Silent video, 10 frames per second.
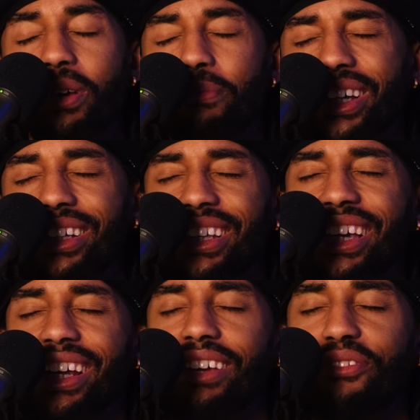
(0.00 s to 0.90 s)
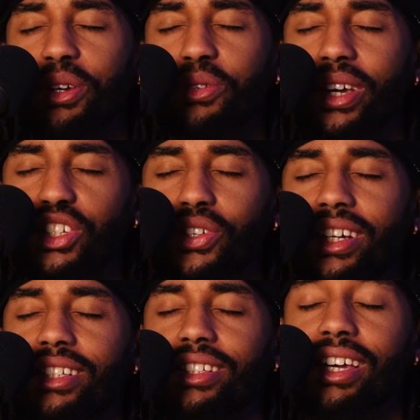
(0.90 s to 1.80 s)
be clean and for you can
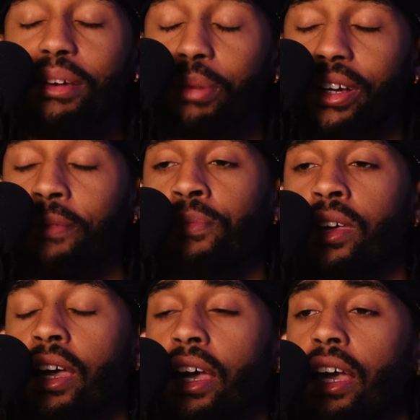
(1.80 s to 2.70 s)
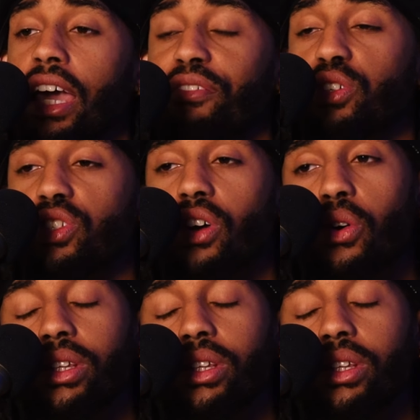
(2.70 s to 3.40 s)
transcend. But if your soul